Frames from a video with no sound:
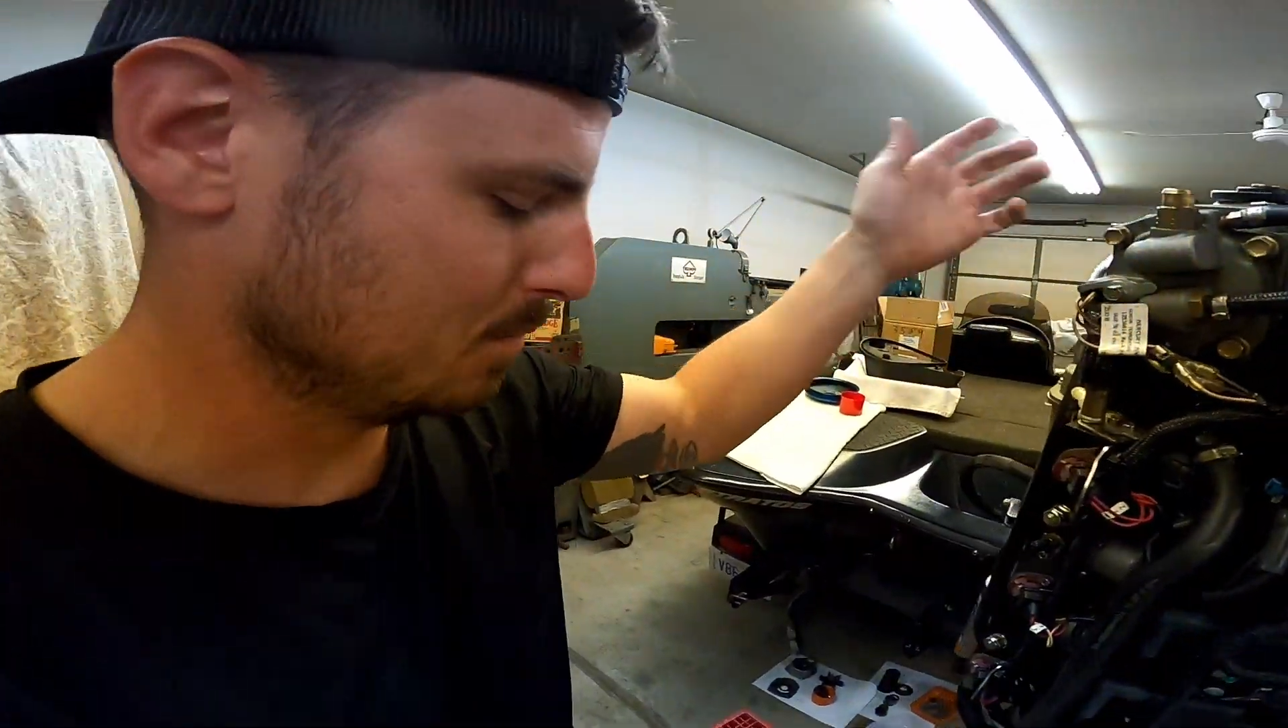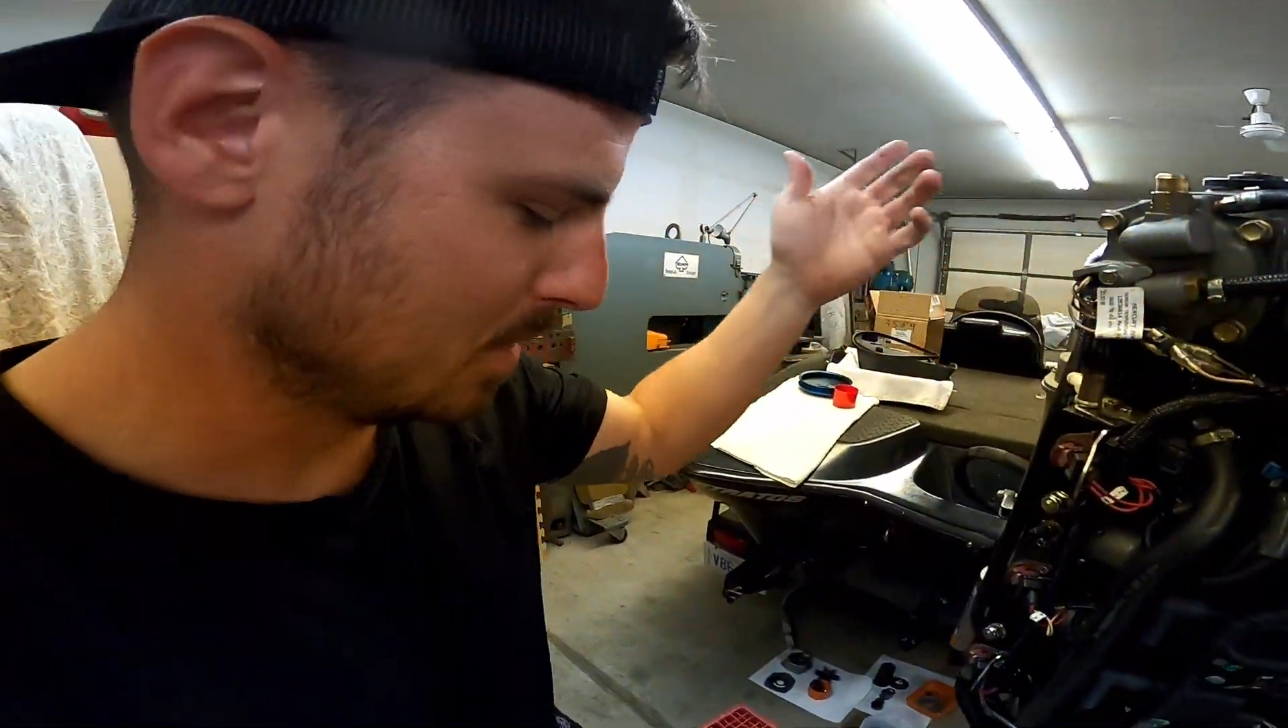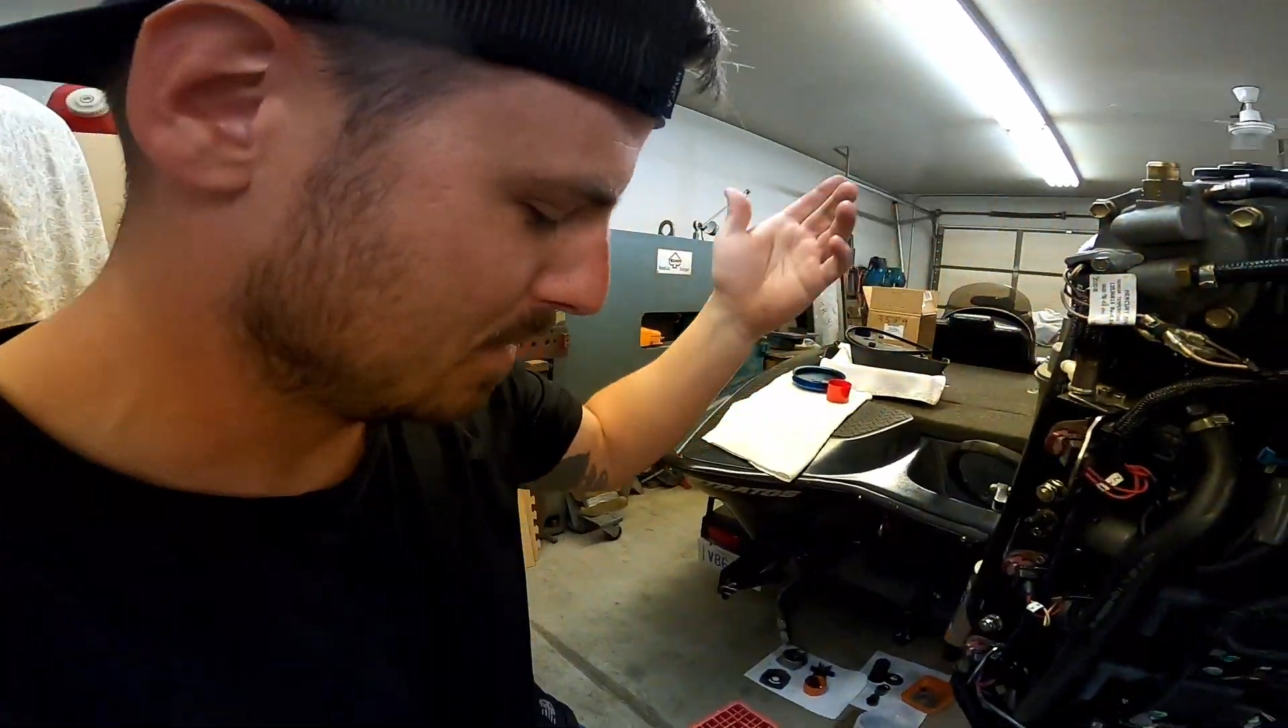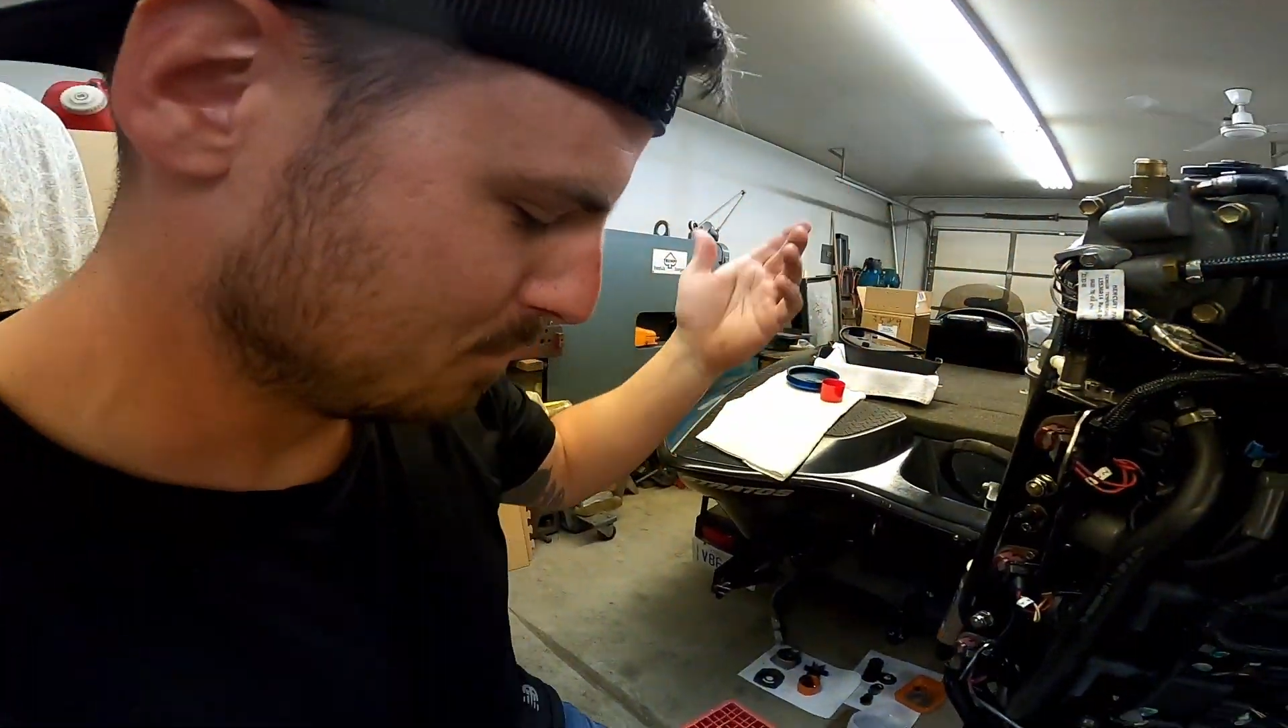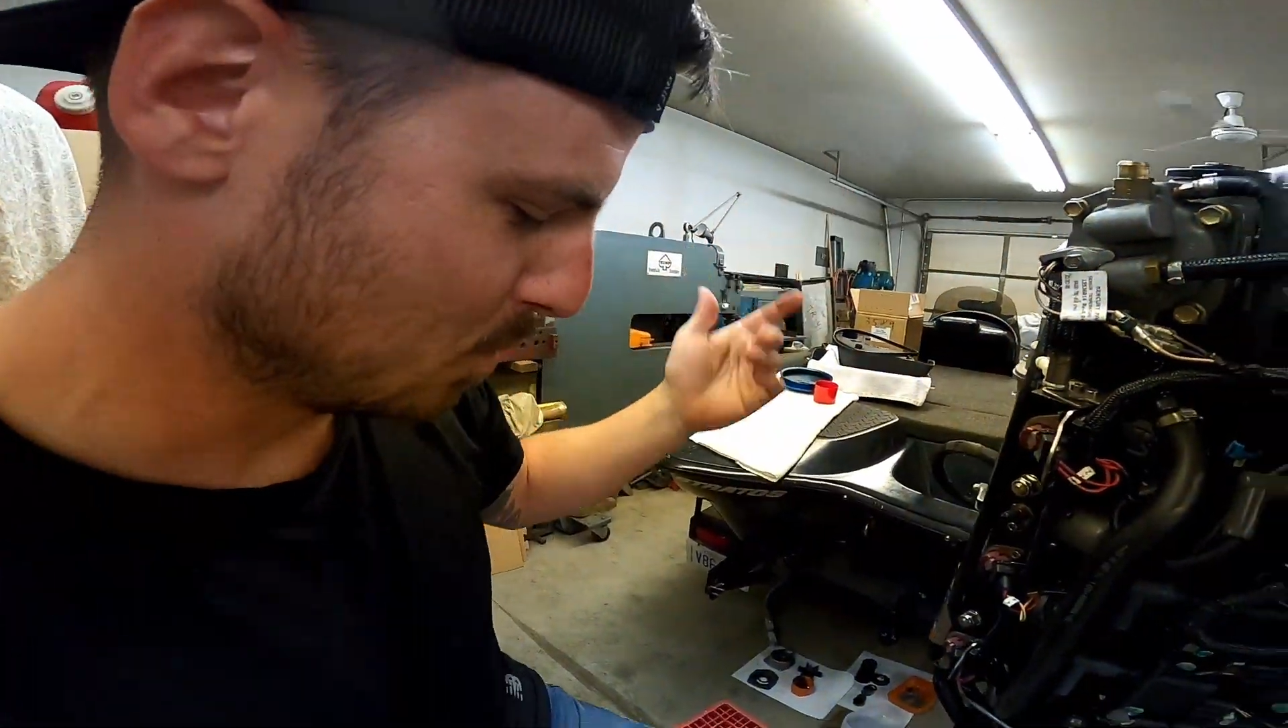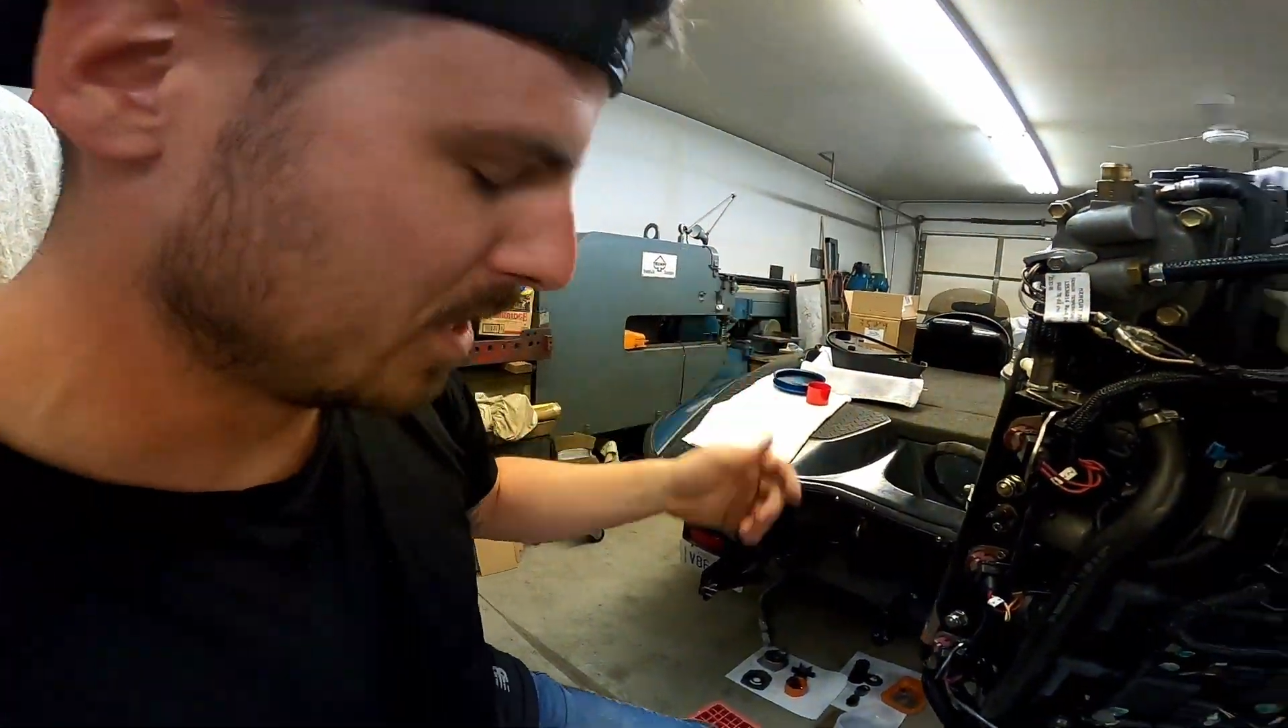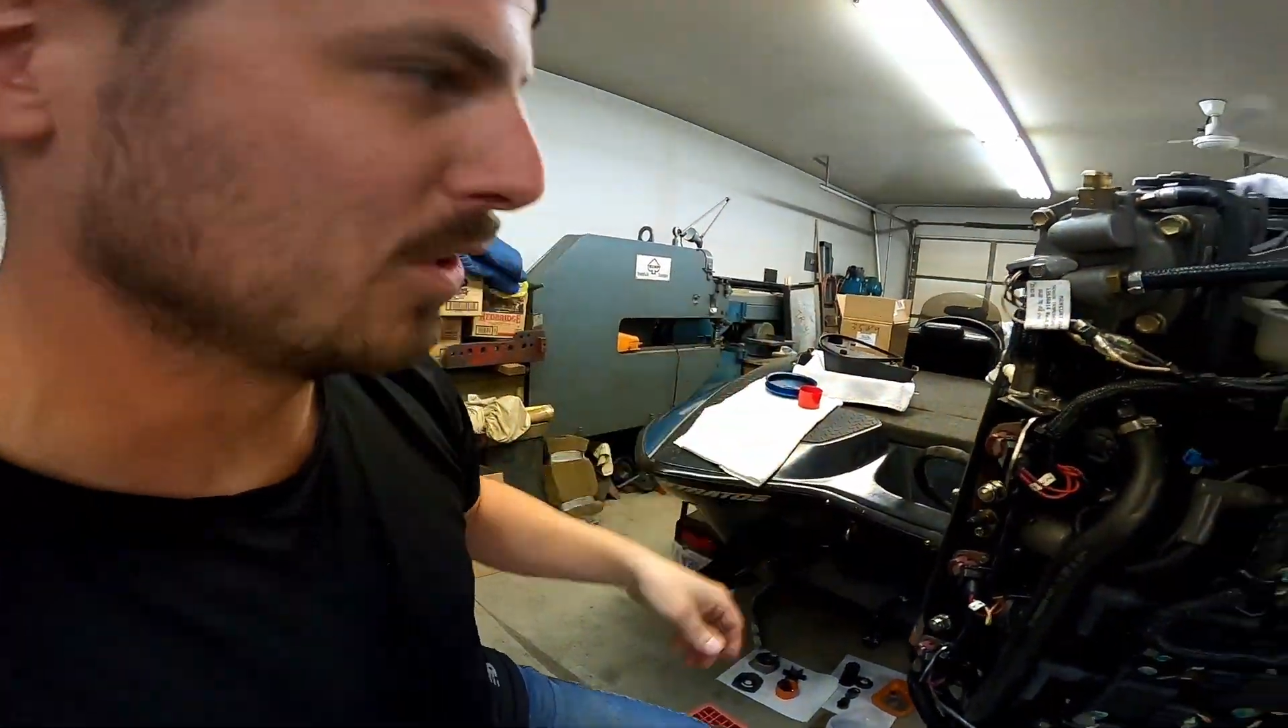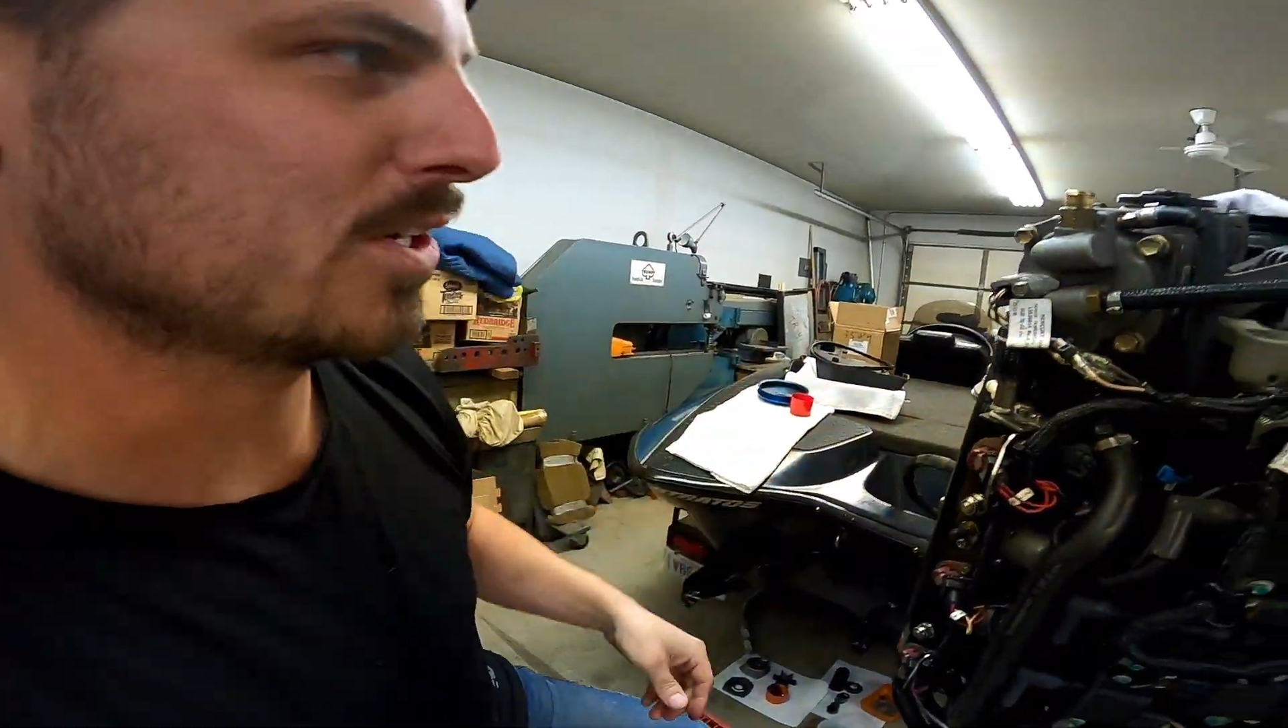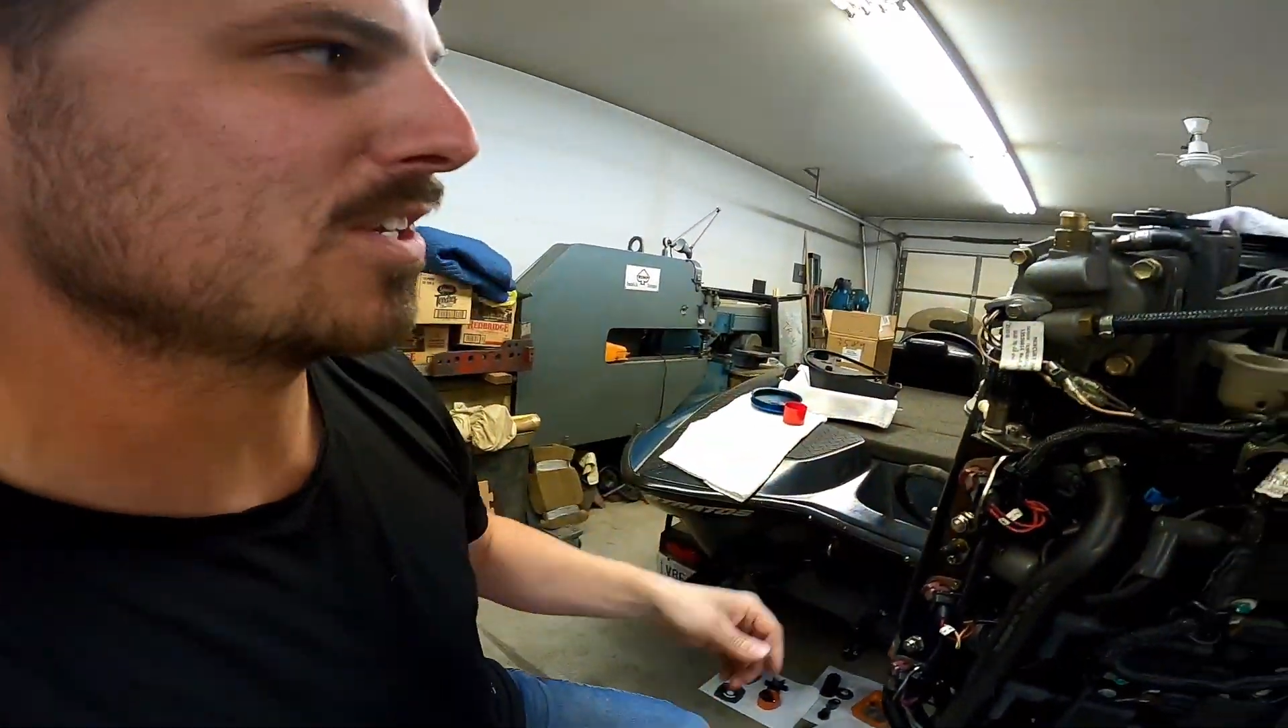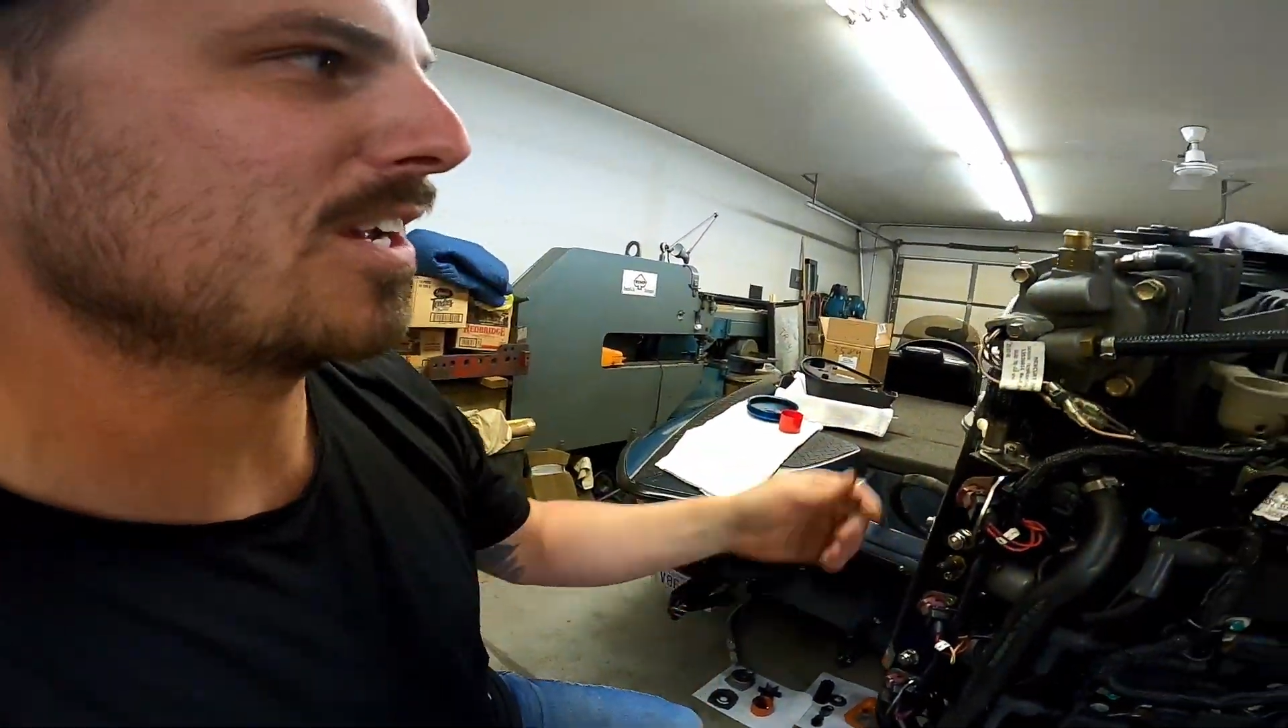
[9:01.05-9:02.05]
what what it
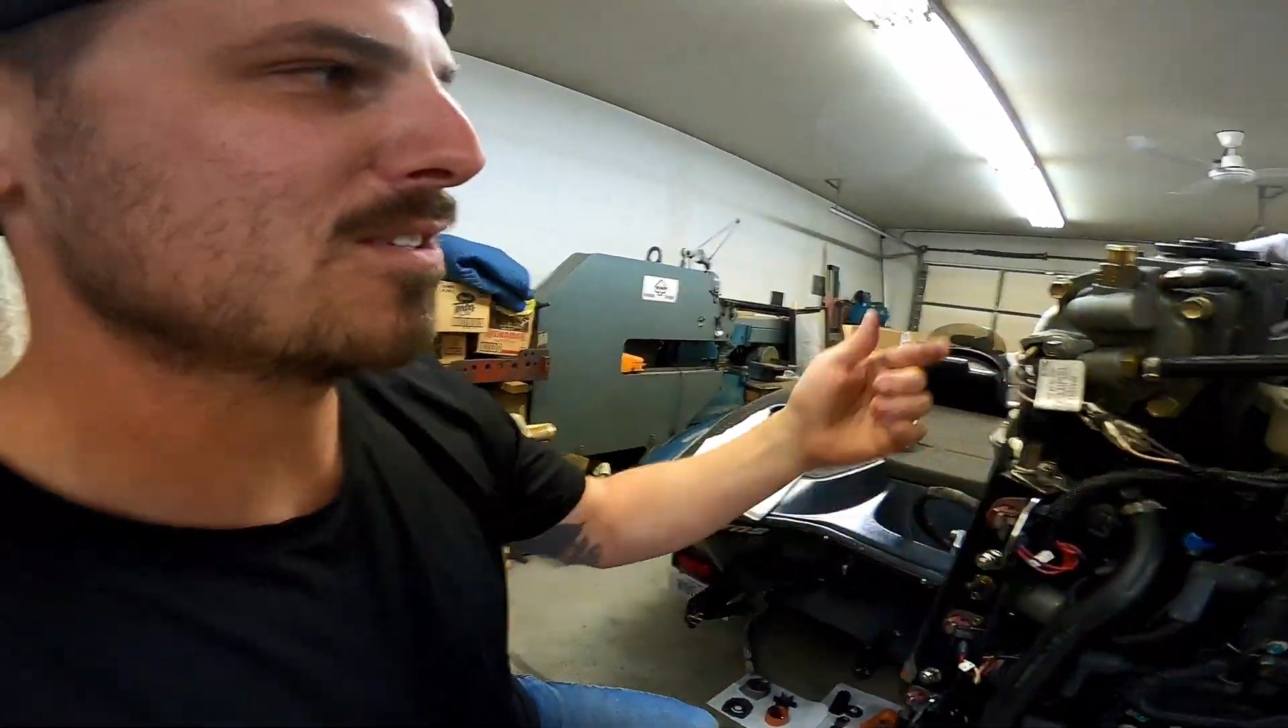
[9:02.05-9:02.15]
looks like.